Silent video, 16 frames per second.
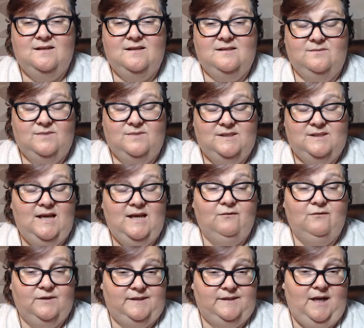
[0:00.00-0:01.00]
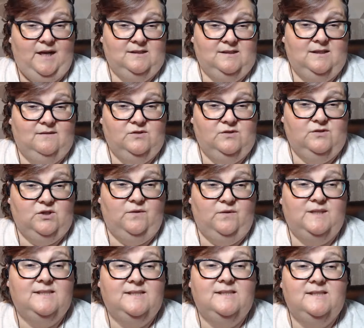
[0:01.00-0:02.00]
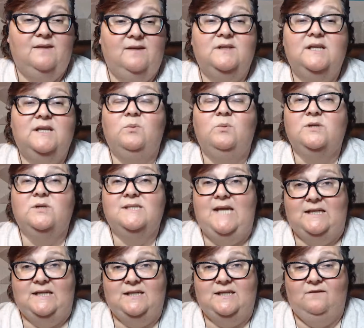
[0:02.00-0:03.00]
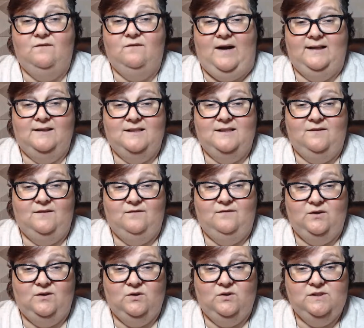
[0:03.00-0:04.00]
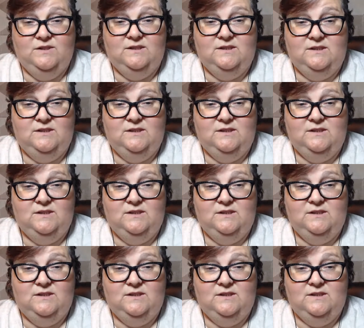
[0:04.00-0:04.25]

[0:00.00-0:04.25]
several studies have shown that 70% of violent offenders